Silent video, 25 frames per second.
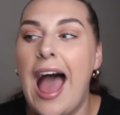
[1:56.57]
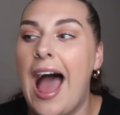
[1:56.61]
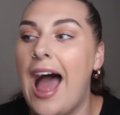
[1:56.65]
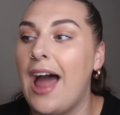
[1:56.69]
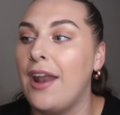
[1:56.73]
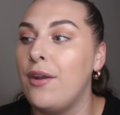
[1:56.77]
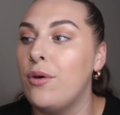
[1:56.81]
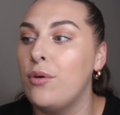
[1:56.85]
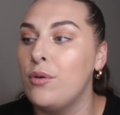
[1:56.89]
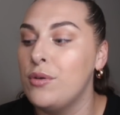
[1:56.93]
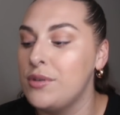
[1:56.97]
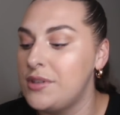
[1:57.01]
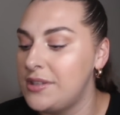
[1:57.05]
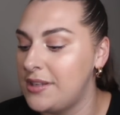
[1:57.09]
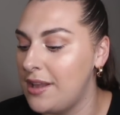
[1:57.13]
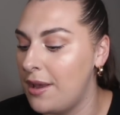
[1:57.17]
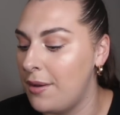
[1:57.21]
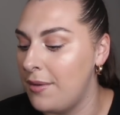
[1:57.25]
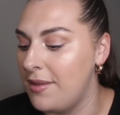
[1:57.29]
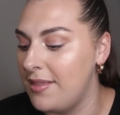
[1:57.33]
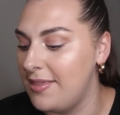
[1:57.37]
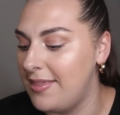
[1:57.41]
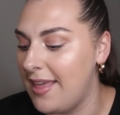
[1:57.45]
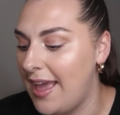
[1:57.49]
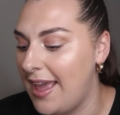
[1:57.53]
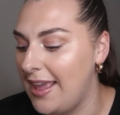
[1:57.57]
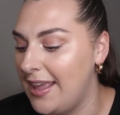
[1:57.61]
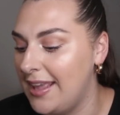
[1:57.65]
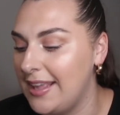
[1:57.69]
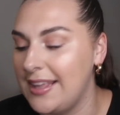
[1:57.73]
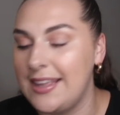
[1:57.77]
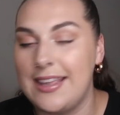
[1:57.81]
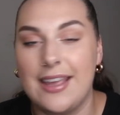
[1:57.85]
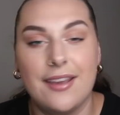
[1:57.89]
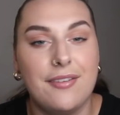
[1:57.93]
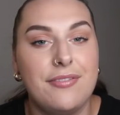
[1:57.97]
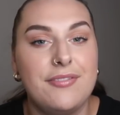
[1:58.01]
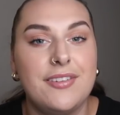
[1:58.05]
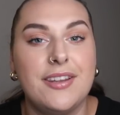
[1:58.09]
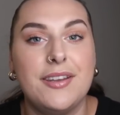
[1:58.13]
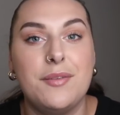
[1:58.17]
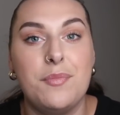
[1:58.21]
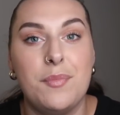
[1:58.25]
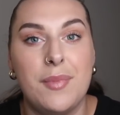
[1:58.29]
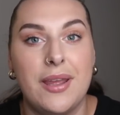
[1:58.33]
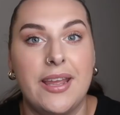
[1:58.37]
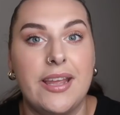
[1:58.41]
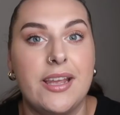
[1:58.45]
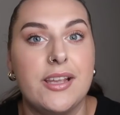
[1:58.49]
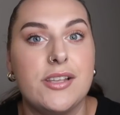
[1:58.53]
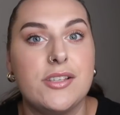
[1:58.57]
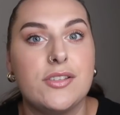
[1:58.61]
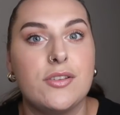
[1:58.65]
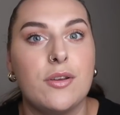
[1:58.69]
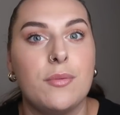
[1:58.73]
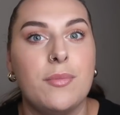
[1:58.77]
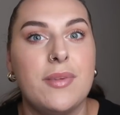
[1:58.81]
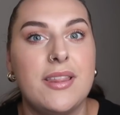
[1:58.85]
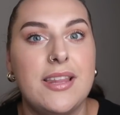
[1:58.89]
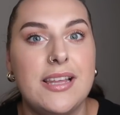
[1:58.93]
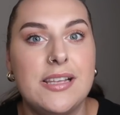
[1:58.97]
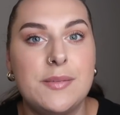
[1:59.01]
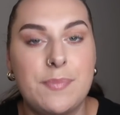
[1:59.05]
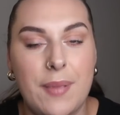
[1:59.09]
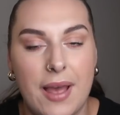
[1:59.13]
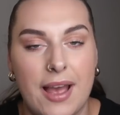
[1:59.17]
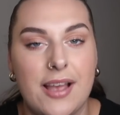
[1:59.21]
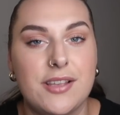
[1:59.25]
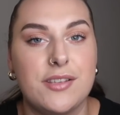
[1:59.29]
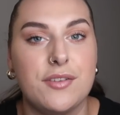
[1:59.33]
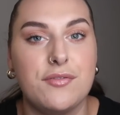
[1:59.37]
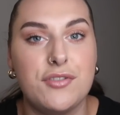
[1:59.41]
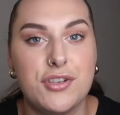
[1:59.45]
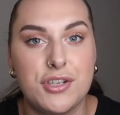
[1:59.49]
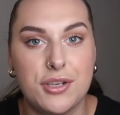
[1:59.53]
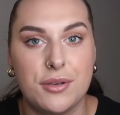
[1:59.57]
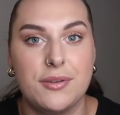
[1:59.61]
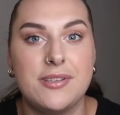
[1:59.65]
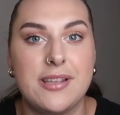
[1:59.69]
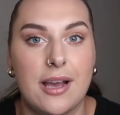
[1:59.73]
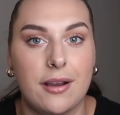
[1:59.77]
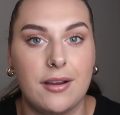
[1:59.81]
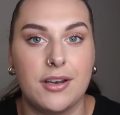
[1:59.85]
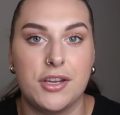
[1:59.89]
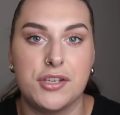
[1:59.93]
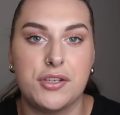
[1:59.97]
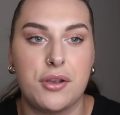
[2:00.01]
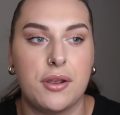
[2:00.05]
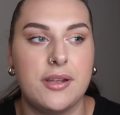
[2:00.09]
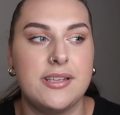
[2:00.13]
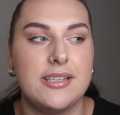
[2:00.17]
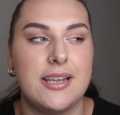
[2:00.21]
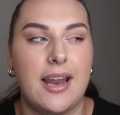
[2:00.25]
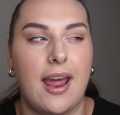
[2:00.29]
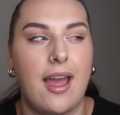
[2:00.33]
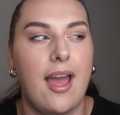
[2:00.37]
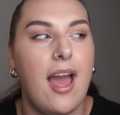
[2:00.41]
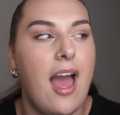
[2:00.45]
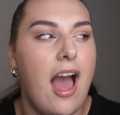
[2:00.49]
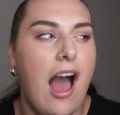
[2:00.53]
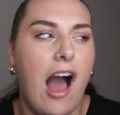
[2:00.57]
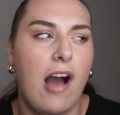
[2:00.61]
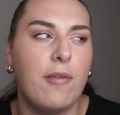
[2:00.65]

And also they gifted me some of these pairs of shoes that I'm gonna show you today.